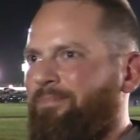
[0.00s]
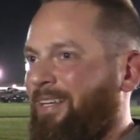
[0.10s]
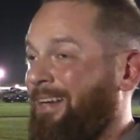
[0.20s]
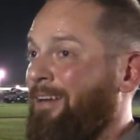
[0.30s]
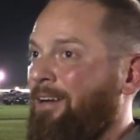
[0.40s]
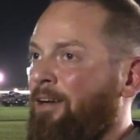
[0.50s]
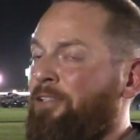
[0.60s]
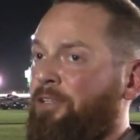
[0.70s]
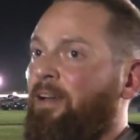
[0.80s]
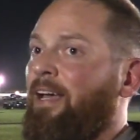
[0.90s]
I
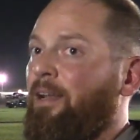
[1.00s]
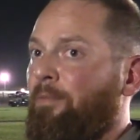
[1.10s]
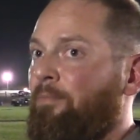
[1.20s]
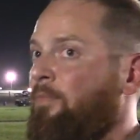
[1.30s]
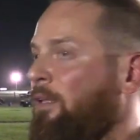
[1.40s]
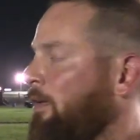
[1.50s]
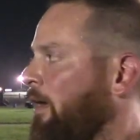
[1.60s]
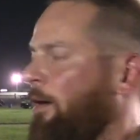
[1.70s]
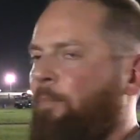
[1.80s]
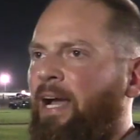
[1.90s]
also had a
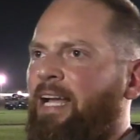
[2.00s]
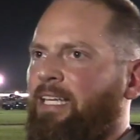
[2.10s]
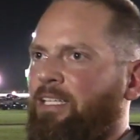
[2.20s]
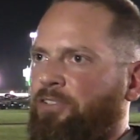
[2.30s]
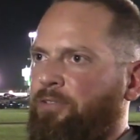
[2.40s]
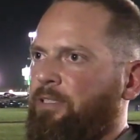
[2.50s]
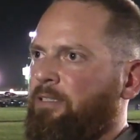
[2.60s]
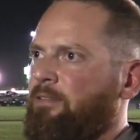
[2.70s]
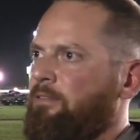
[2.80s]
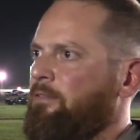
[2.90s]
back
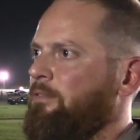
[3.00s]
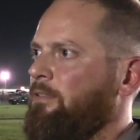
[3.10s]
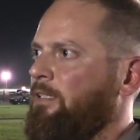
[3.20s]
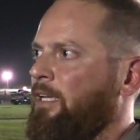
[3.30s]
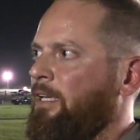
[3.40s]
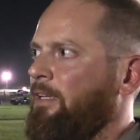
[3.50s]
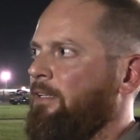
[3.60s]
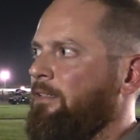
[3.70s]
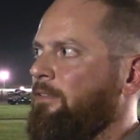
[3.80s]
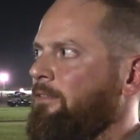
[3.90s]
injury,
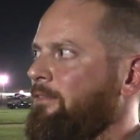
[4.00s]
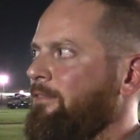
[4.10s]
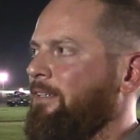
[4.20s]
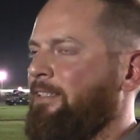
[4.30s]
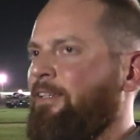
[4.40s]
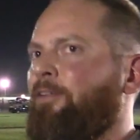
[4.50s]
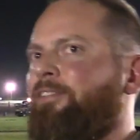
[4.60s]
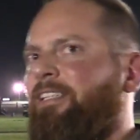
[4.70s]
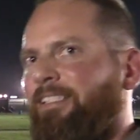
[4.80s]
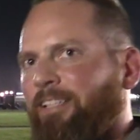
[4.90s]
and
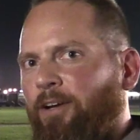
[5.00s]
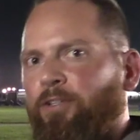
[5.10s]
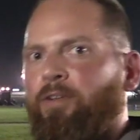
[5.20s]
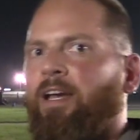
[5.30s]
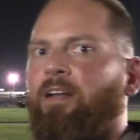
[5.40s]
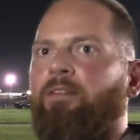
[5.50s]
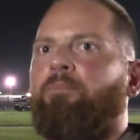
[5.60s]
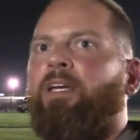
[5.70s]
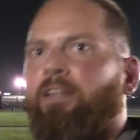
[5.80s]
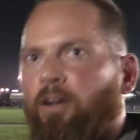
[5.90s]
a 6.0, you got to
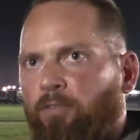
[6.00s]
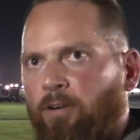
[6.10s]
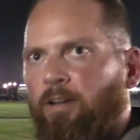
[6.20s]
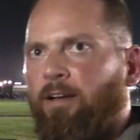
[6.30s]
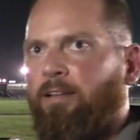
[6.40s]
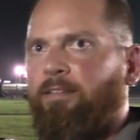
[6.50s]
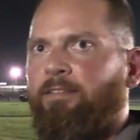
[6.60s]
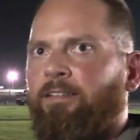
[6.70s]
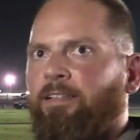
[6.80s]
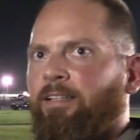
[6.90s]
bend over a lot.
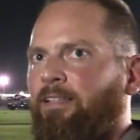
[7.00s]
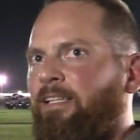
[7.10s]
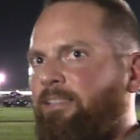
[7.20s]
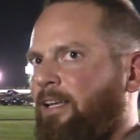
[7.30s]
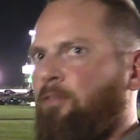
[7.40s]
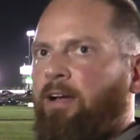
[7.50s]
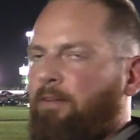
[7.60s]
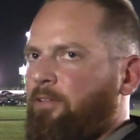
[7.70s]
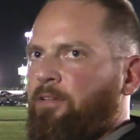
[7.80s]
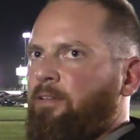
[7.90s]
This, I don't
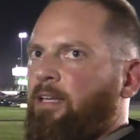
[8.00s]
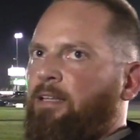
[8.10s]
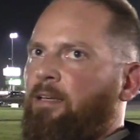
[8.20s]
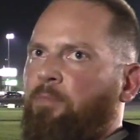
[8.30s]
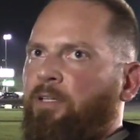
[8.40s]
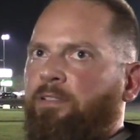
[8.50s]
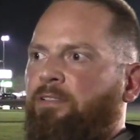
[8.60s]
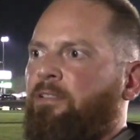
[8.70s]
have to do that much.